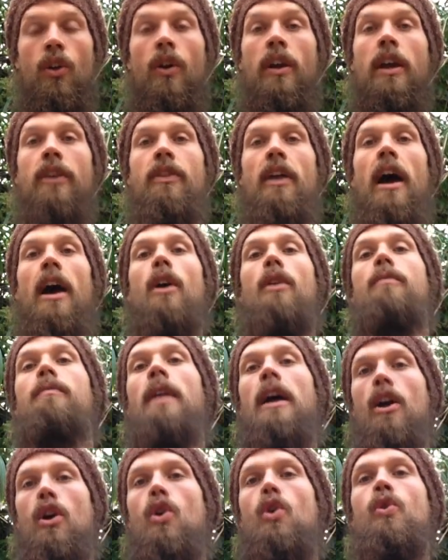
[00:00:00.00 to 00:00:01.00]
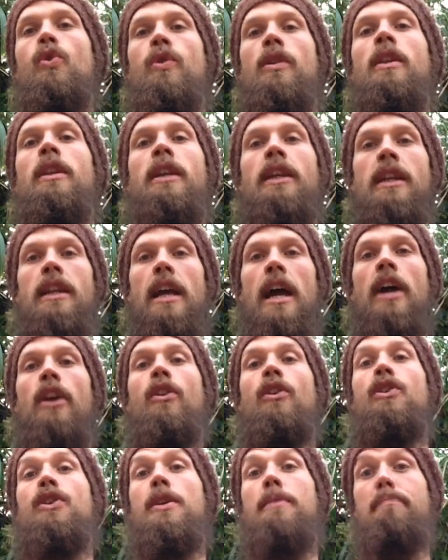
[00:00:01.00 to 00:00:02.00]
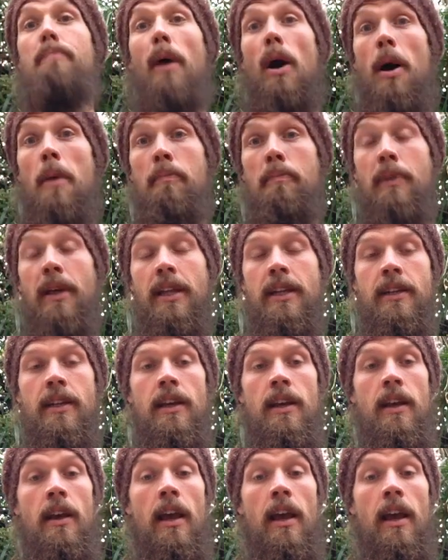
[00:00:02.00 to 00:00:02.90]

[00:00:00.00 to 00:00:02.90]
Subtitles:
get that Kundalini energy pumping.